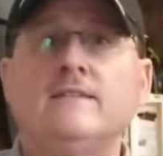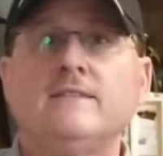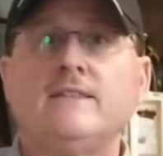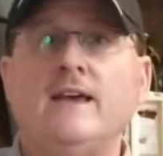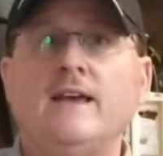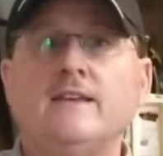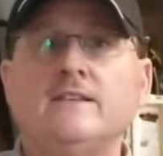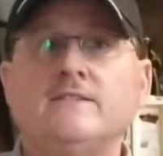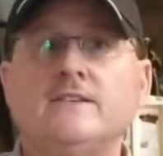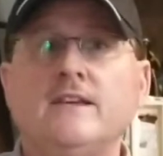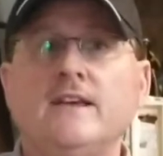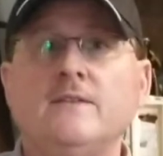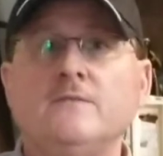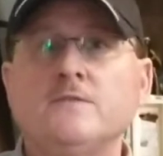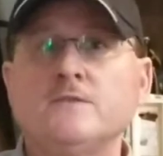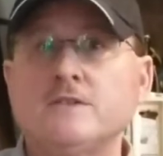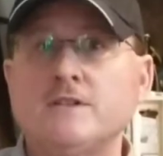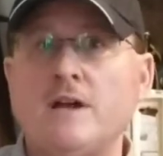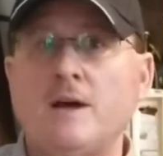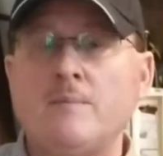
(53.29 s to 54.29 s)
Thanks again
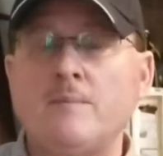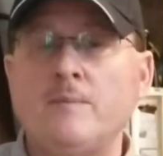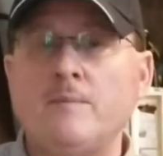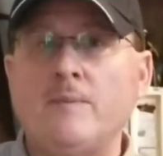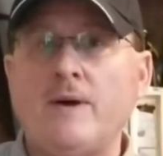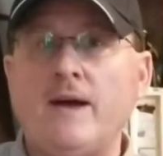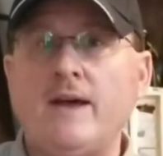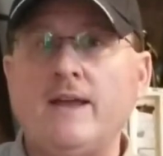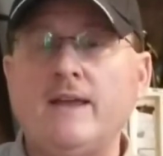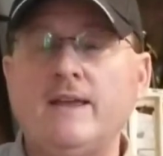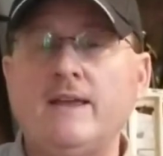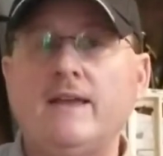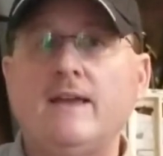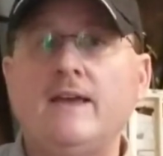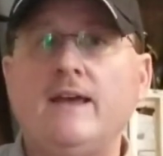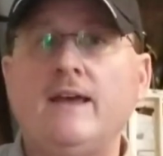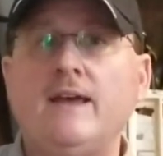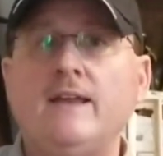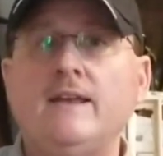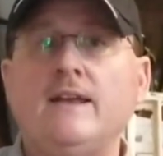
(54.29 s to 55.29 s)
for stopping by,
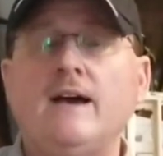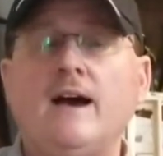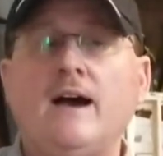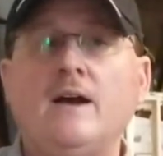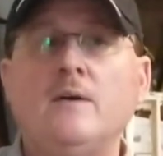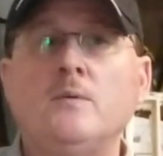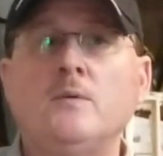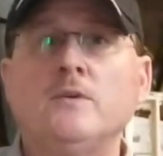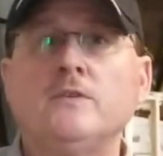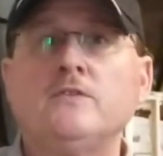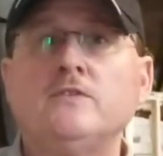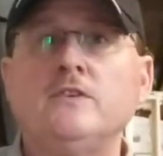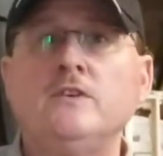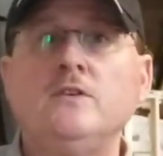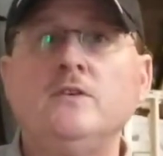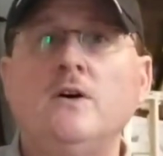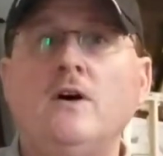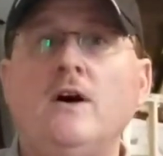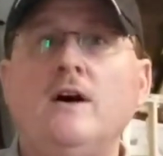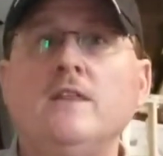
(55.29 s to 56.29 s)
and I will see
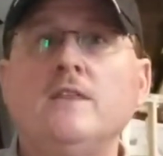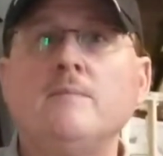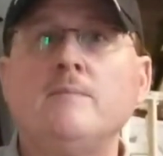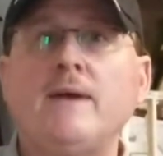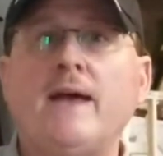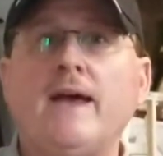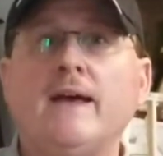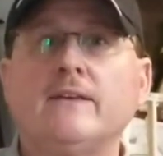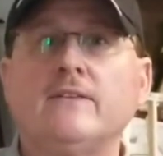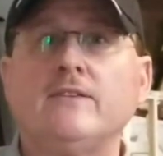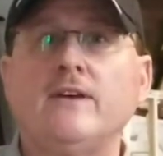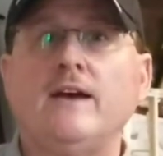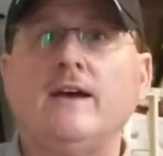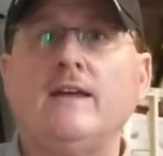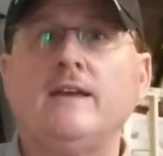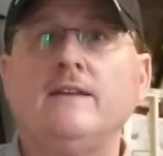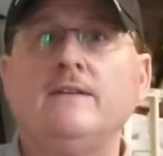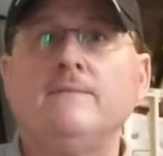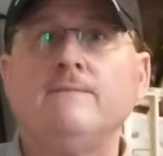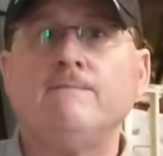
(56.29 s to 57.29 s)
you on the backside.